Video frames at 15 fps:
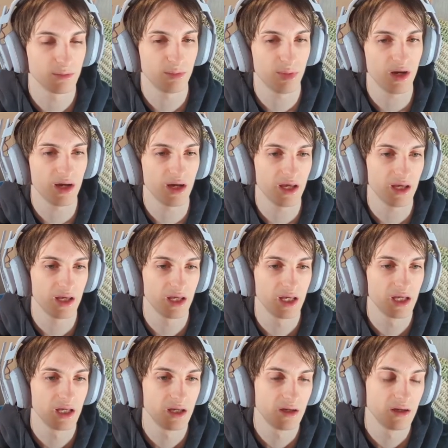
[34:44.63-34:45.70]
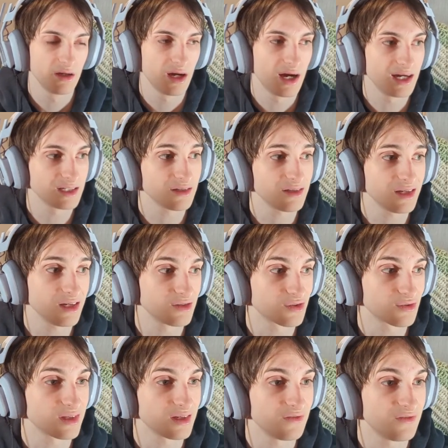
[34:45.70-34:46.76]
But I still think it was
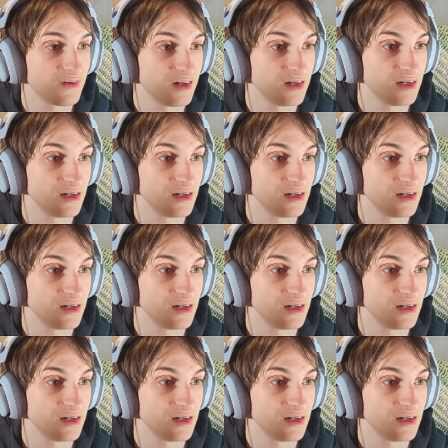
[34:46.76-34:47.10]
really fun.